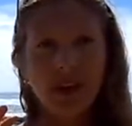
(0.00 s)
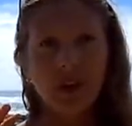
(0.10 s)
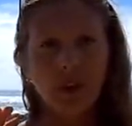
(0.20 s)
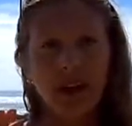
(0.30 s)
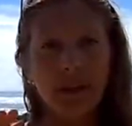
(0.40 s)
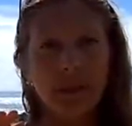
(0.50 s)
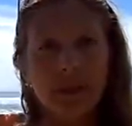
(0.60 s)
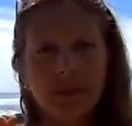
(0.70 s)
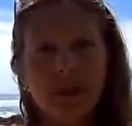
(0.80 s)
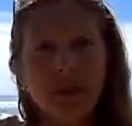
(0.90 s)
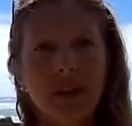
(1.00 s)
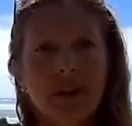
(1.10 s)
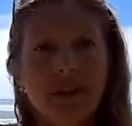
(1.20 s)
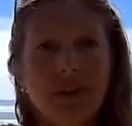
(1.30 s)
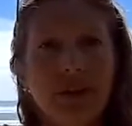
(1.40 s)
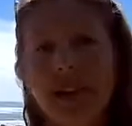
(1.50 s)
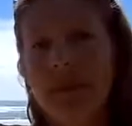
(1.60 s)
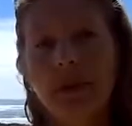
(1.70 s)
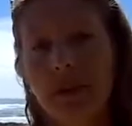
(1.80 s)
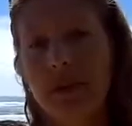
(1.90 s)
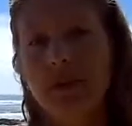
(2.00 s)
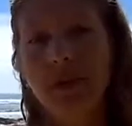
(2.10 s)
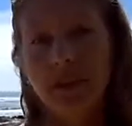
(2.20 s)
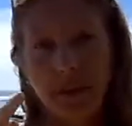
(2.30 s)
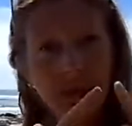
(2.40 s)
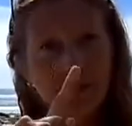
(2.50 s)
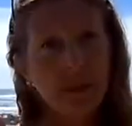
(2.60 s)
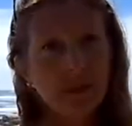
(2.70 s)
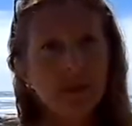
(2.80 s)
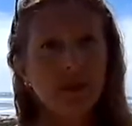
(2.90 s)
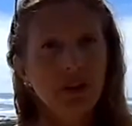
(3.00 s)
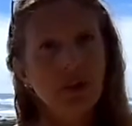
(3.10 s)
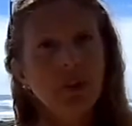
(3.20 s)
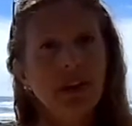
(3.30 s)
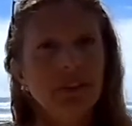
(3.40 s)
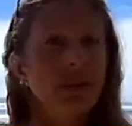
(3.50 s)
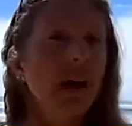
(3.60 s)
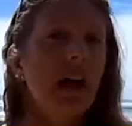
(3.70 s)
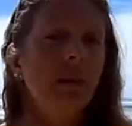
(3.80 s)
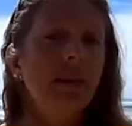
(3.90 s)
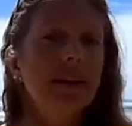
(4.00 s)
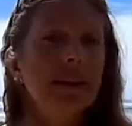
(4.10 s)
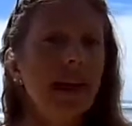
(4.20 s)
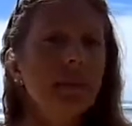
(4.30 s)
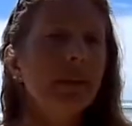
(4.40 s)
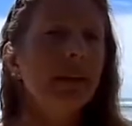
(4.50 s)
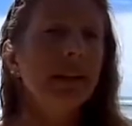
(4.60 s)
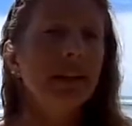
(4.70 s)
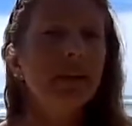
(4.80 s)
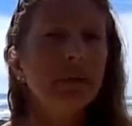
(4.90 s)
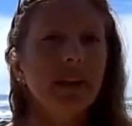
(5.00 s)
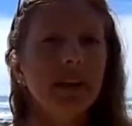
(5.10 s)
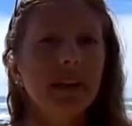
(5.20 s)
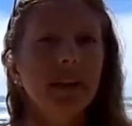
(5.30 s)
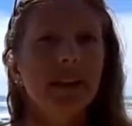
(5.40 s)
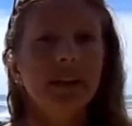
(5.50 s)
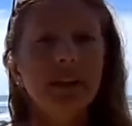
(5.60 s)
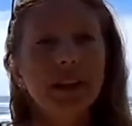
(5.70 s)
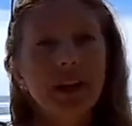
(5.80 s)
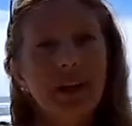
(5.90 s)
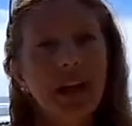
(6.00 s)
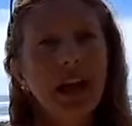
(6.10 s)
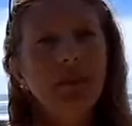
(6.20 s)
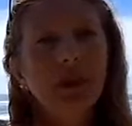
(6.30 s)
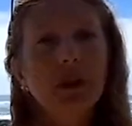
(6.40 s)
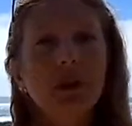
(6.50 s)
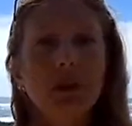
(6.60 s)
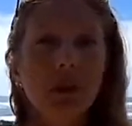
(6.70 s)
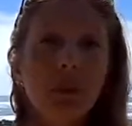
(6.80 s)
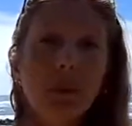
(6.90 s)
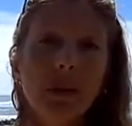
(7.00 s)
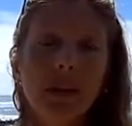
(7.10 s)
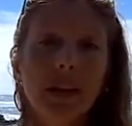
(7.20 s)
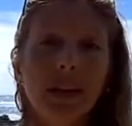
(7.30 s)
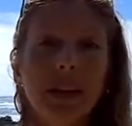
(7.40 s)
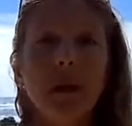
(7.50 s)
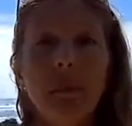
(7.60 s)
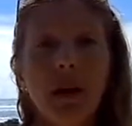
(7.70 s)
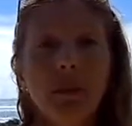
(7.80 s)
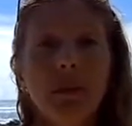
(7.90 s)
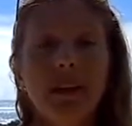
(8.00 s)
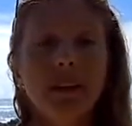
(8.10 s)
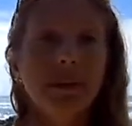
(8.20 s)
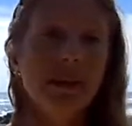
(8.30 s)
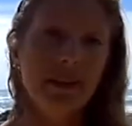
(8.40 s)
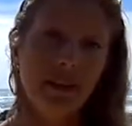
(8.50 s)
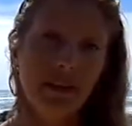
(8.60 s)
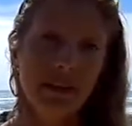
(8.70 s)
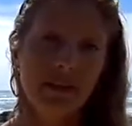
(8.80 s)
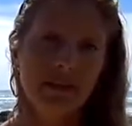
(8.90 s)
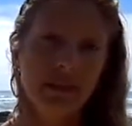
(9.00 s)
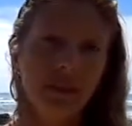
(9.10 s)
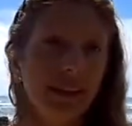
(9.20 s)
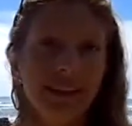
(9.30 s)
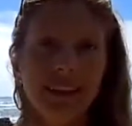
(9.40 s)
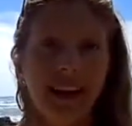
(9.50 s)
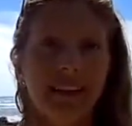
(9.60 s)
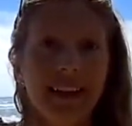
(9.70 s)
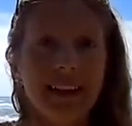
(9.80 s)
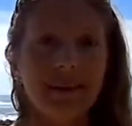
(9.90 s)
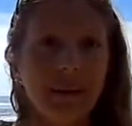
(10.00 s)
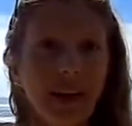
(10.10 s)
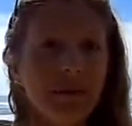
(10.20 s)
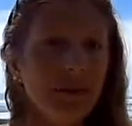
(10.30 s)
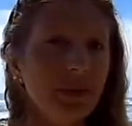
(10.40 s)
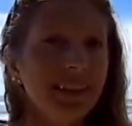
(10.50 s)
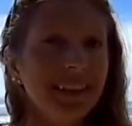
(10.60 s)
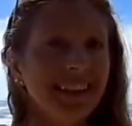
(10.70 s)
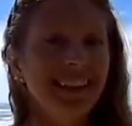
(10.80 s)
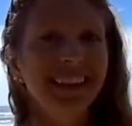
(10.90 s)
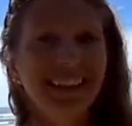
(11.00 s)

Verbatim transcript: when people go into Facebook search, right, you have the Facebook search bar at the top and they type in a keyword, you can actually have your group come up in the results. And that's what I've been doing.